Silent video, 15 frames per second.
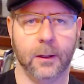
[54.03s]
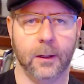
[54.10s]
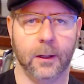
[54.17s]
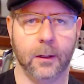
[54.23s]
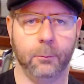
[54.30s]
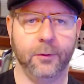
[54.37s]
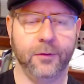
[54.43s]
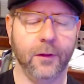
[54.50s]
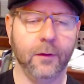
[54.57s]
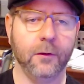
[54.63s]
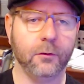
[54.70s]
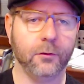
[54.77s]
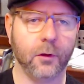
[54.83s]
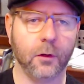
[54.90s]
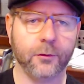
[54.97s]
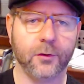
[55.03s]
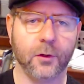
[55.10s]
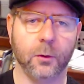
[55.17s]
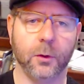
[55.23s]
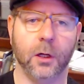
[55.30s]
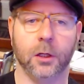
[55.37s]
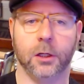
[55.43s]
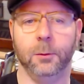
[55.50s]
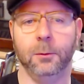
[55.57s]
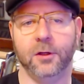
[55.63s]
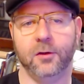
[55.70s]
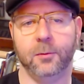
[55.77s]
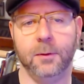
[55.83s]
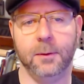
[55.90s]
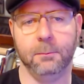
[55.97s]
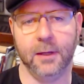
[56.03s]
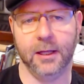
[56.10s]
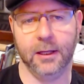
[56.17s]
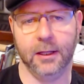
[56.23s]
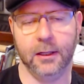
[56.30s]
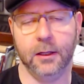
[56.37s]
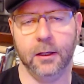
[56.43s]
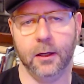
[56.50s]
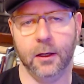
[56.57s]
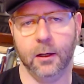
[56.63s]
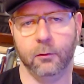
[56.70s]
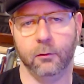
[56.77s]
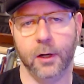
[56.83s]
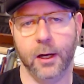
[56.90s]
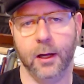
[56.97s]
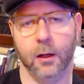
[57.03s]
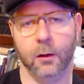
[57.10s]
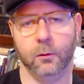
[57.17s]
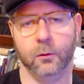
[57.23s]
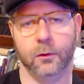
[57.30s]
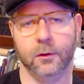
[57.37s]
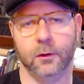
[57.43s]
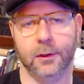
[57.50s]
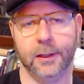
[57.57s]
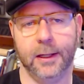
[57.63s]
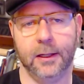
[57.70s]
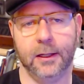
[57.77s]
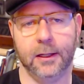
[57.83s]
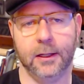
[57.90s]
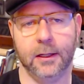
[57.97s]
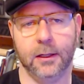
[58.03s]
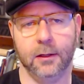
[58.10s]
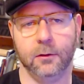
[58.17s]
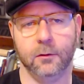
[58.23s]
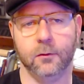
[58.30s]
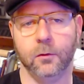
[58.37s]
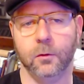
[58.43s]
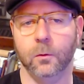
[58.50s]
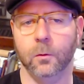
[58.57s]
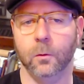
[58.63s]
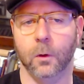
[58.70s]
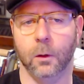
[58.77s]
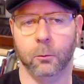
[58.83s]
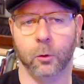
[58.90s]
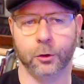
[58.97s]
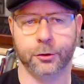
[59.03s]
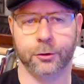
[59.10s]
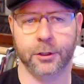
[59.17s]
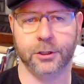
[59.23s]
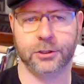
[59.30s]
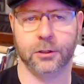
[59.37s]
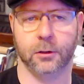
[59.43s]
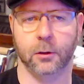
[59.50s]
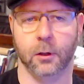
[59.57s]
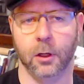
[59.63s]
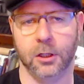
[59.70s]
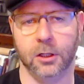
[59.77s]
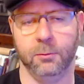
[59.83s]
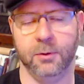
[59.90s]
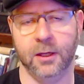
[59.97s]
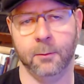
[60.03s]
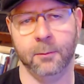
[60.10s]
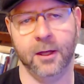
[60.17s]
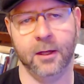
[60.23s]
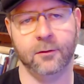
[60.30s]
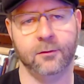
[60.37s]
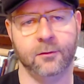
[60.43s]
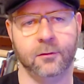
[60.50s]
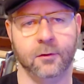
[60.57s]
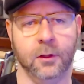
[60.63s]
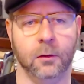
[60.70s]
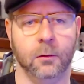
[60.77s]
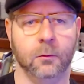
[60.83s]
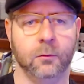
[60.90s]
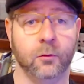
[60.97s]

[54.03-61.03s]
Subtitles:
But then there's also an argument to be made around landing it into a more traditional RDBMS,